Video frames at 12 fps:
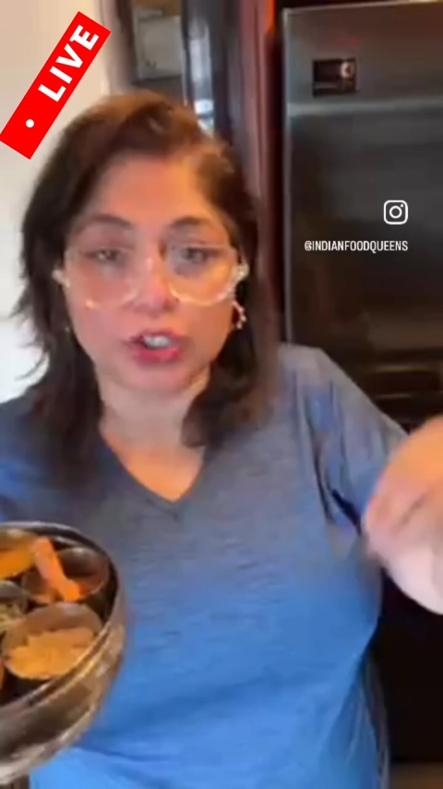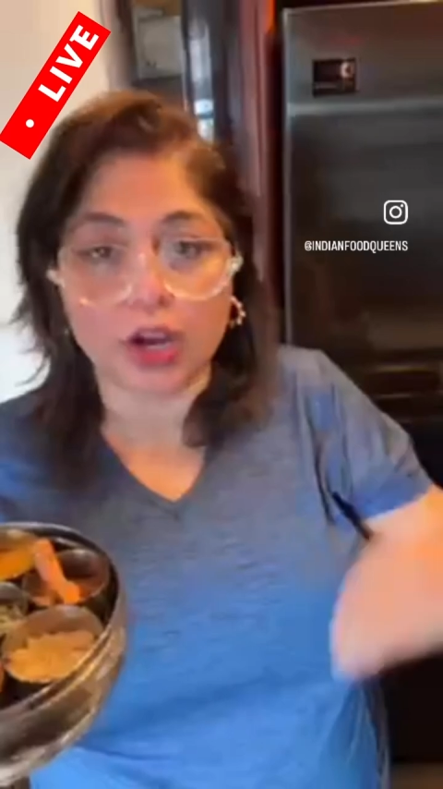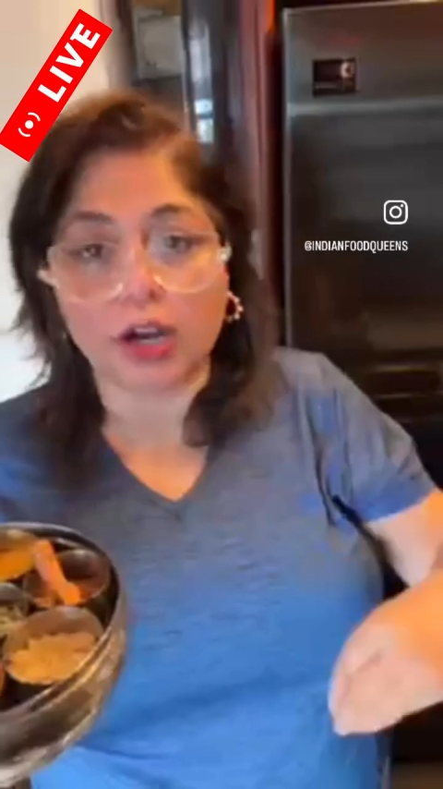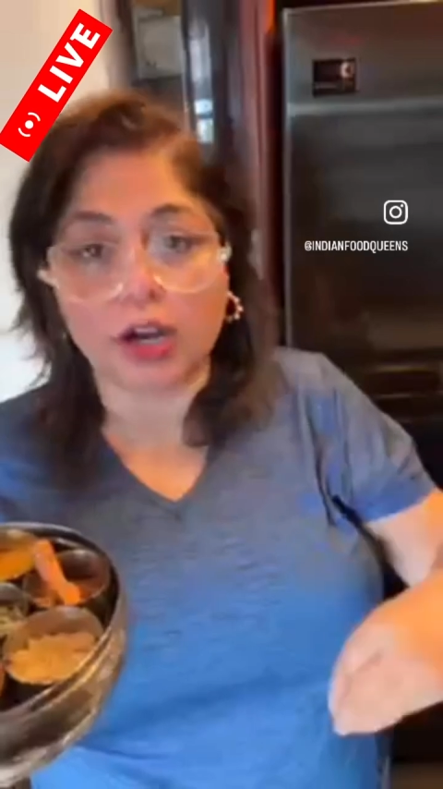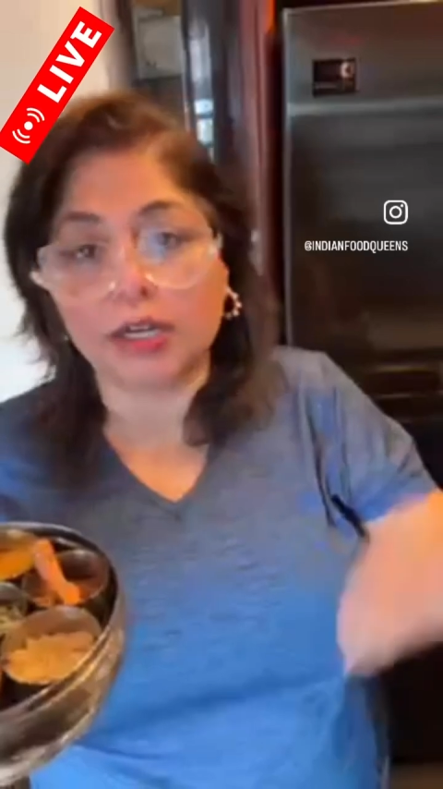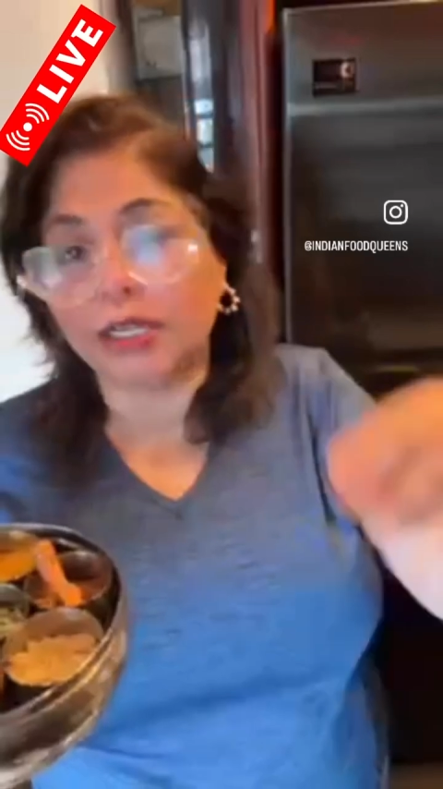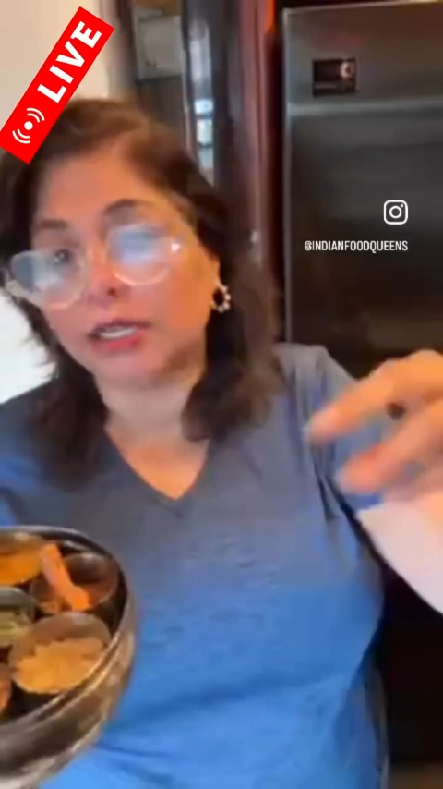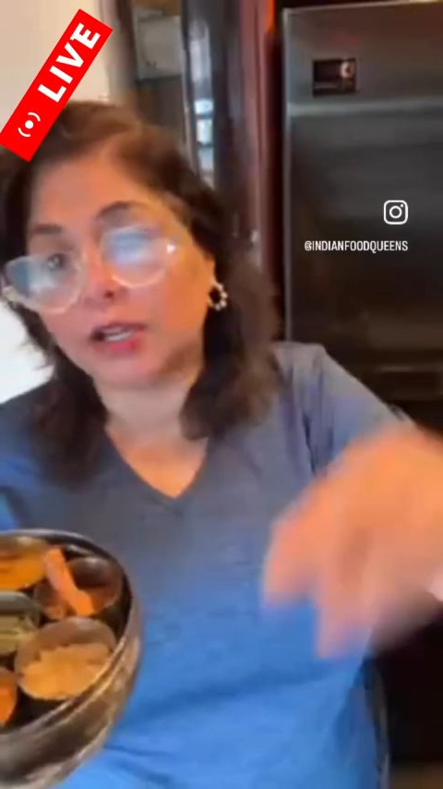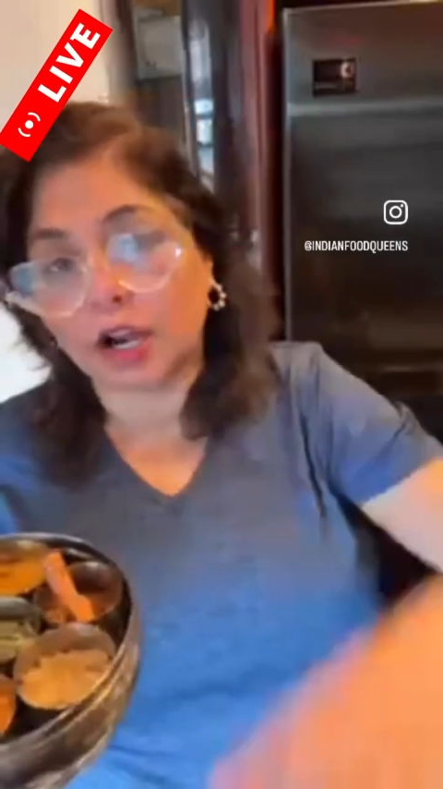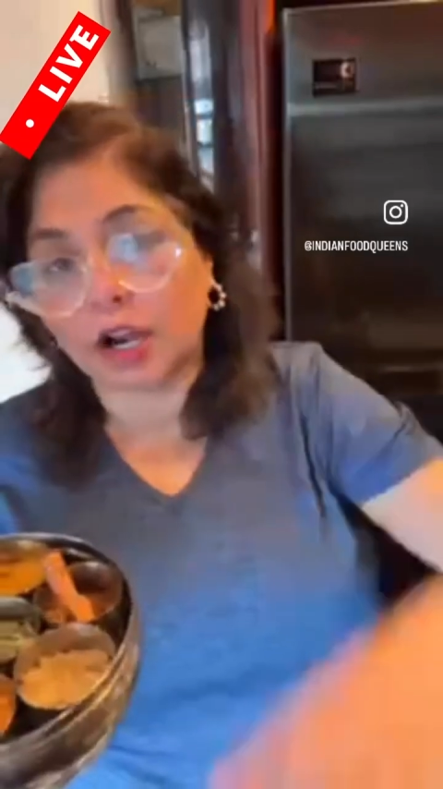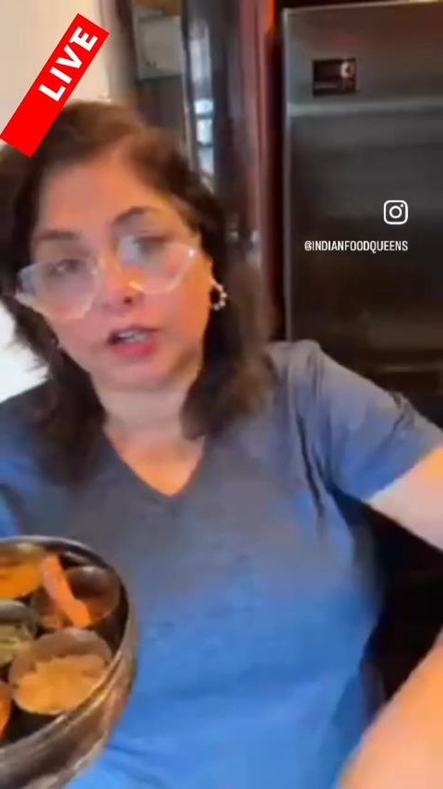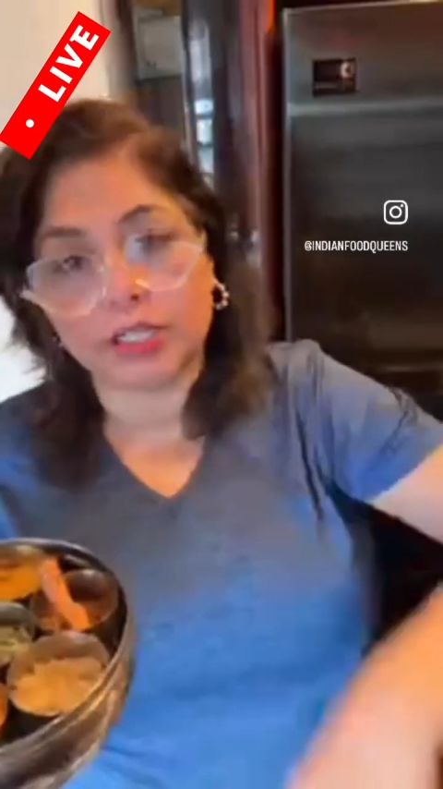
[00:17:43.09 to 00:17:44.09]
garlic,
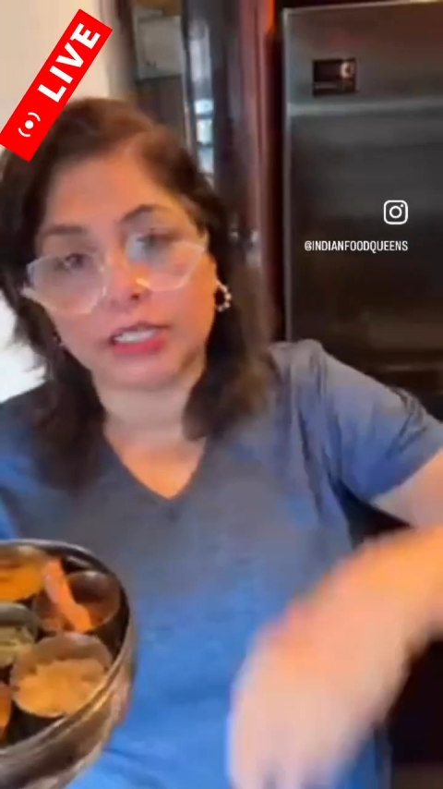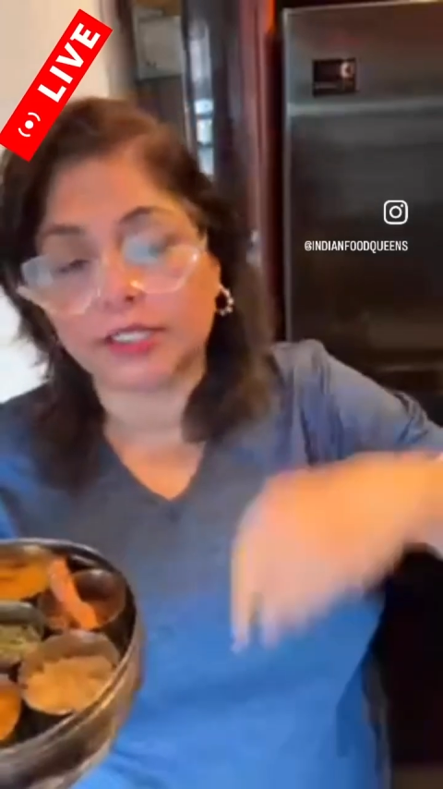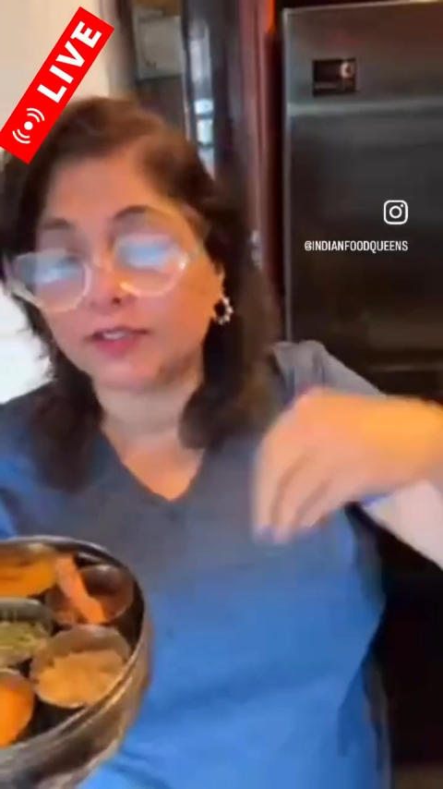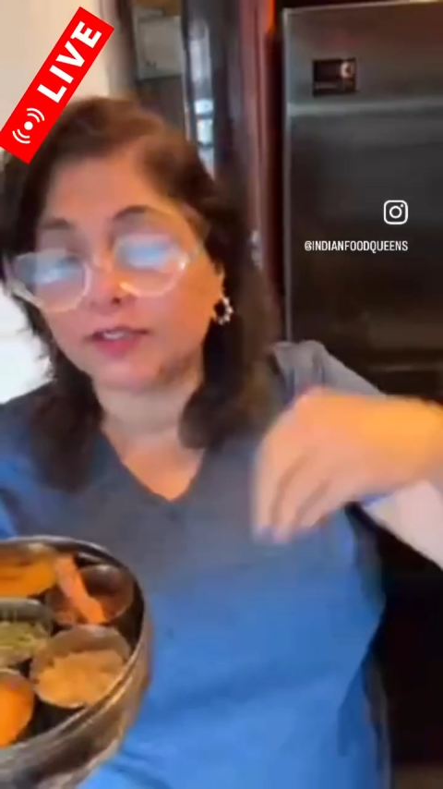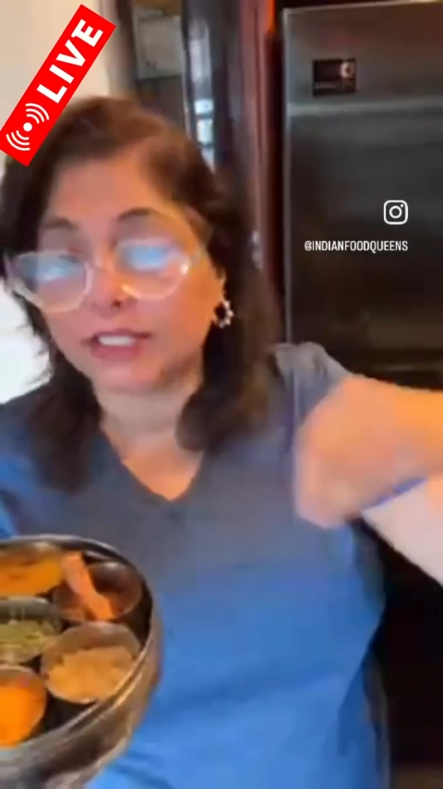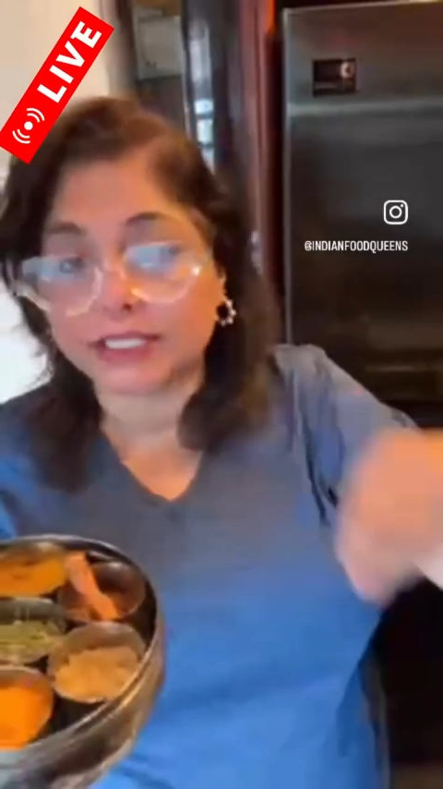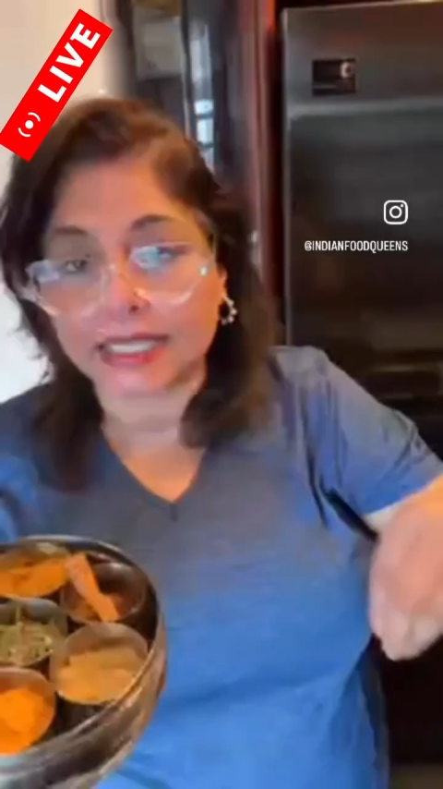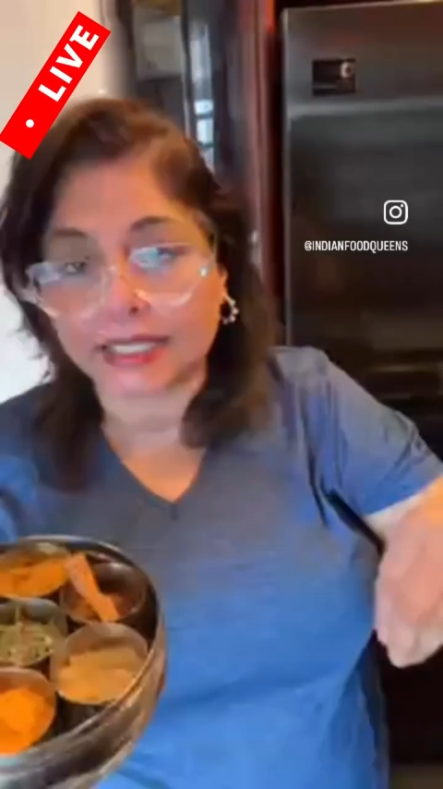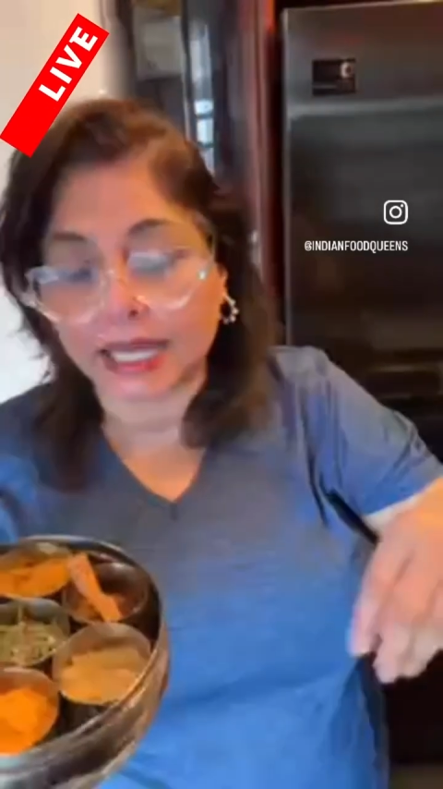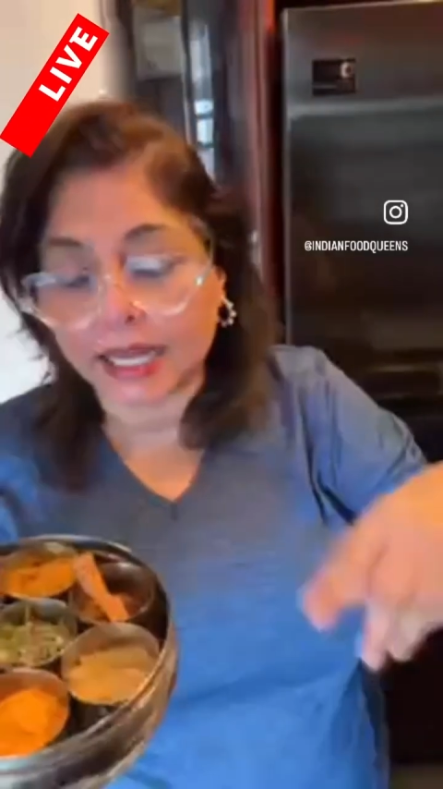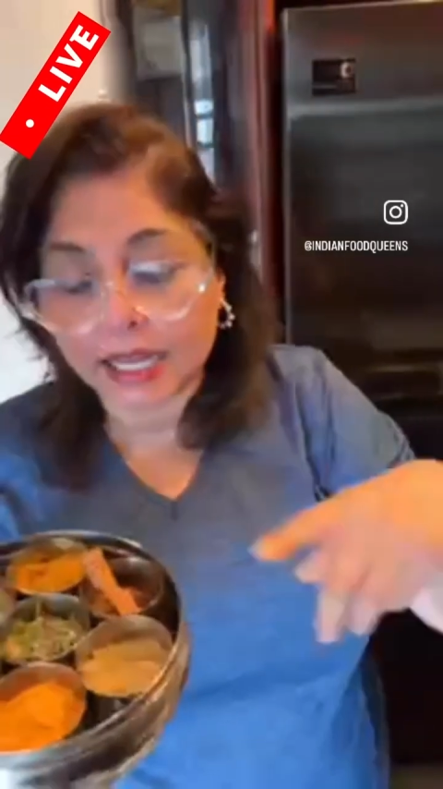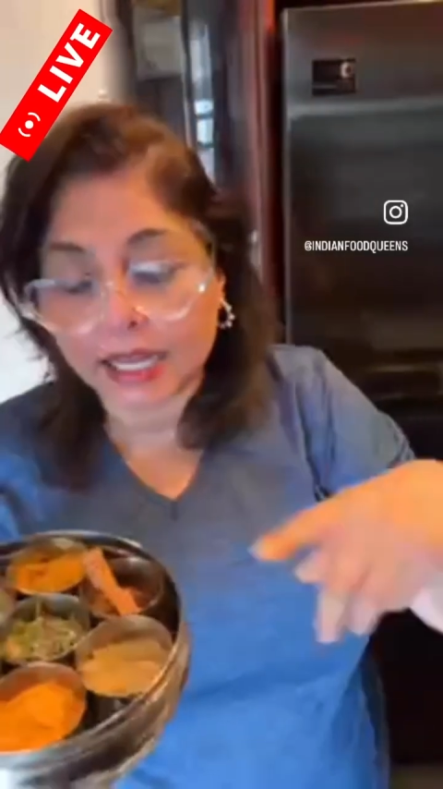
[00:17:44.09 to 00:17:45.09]
curry leaves, things like
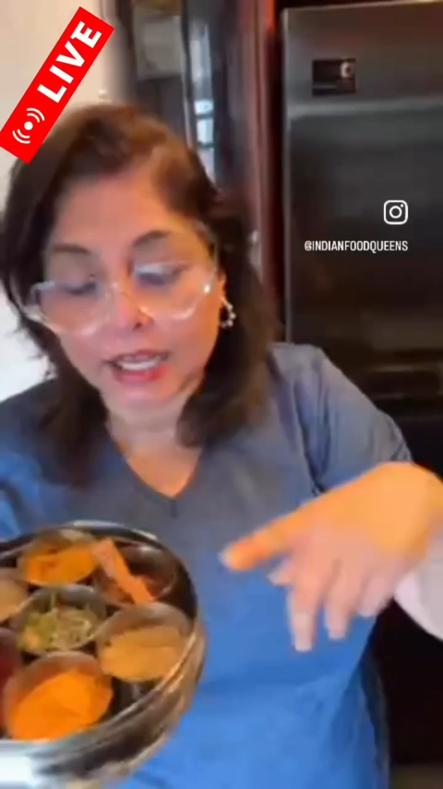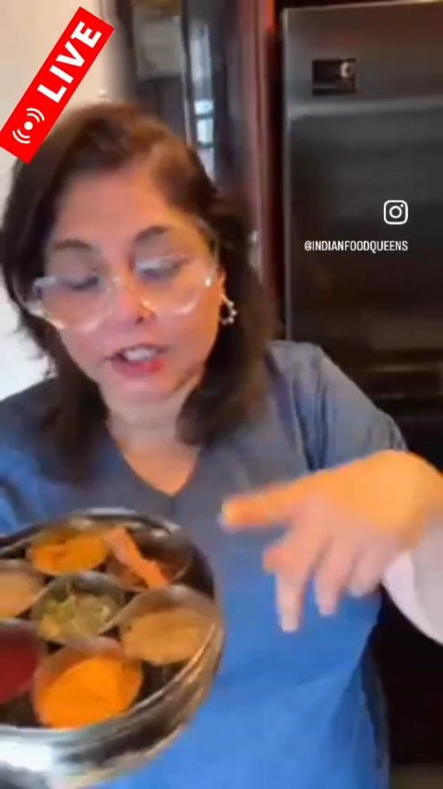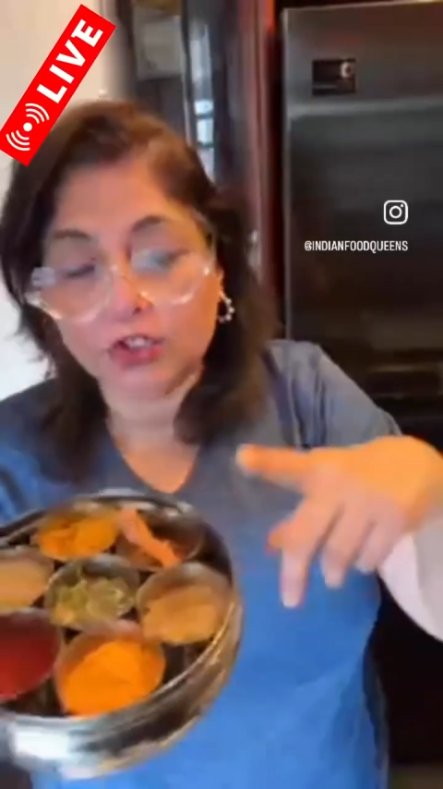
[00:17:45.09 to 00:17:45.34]
that.